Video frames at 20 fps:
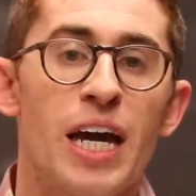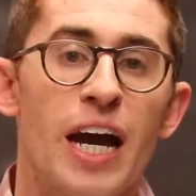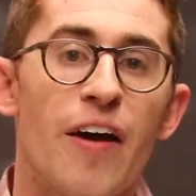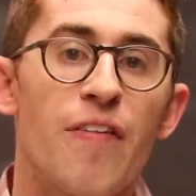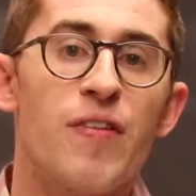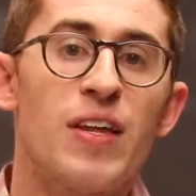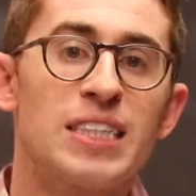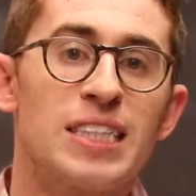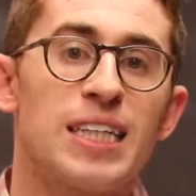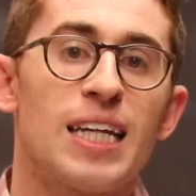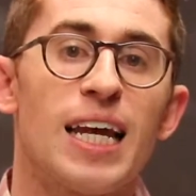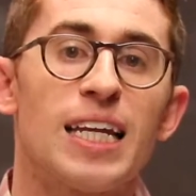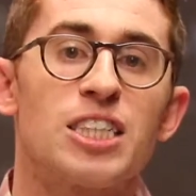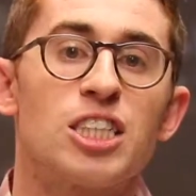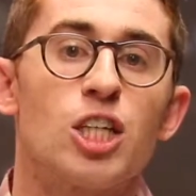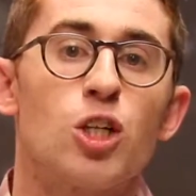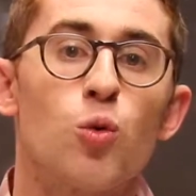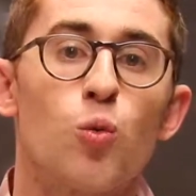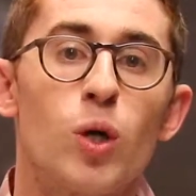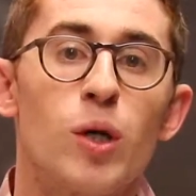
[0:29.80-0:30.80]
In this
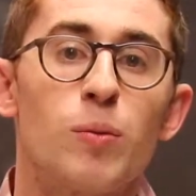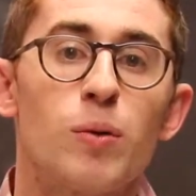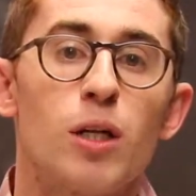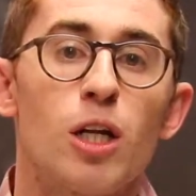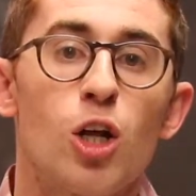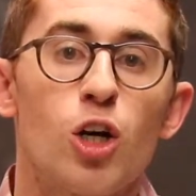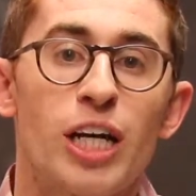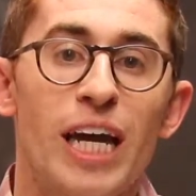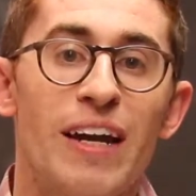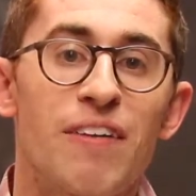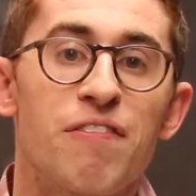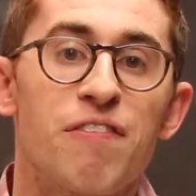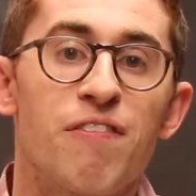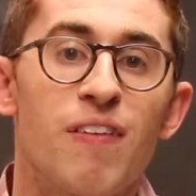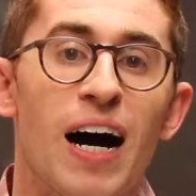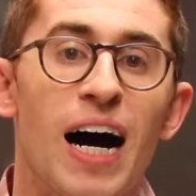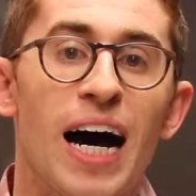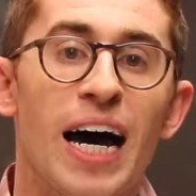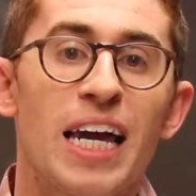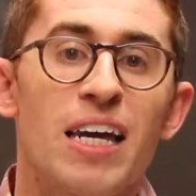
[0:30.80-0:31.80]
lesson, we will look at
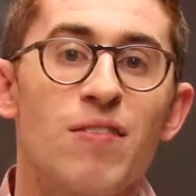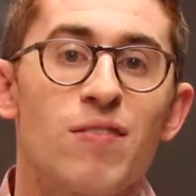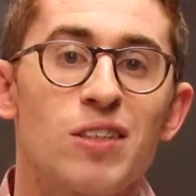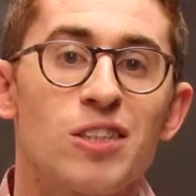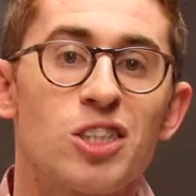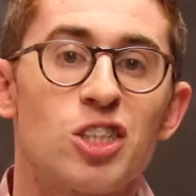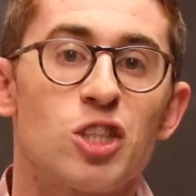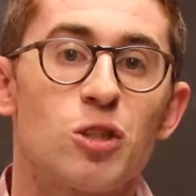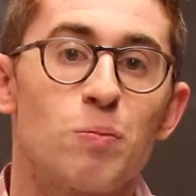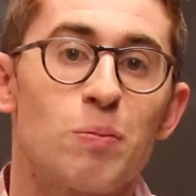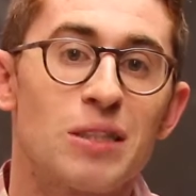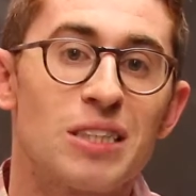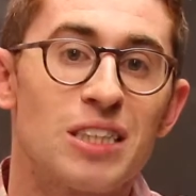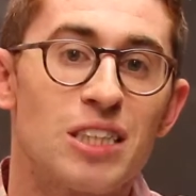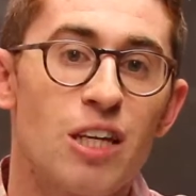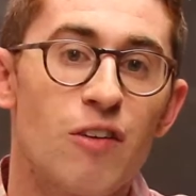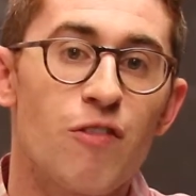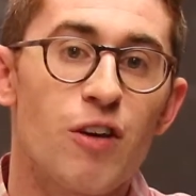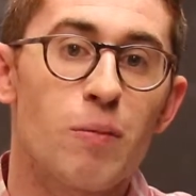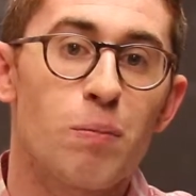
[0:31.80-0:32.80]
5
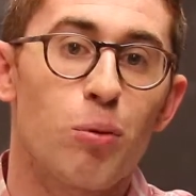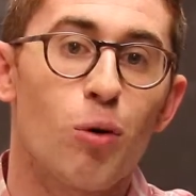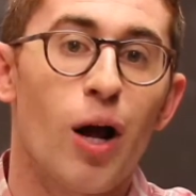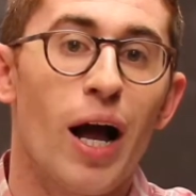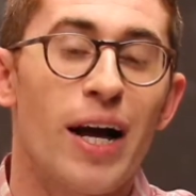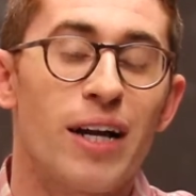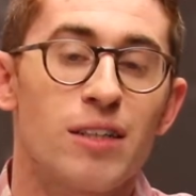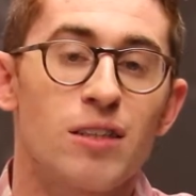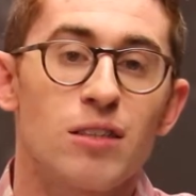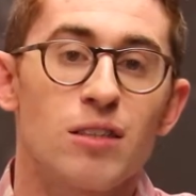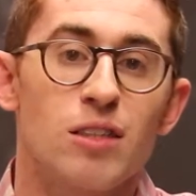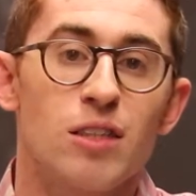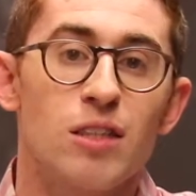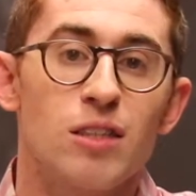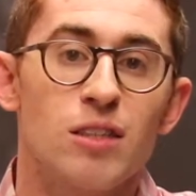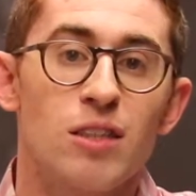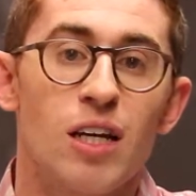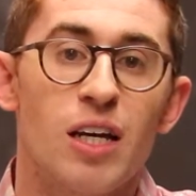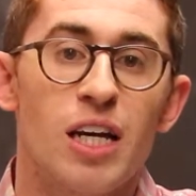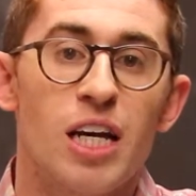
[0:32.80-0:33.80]
specific
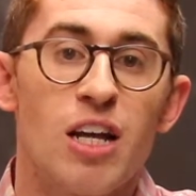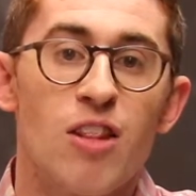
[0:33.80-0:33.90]
practices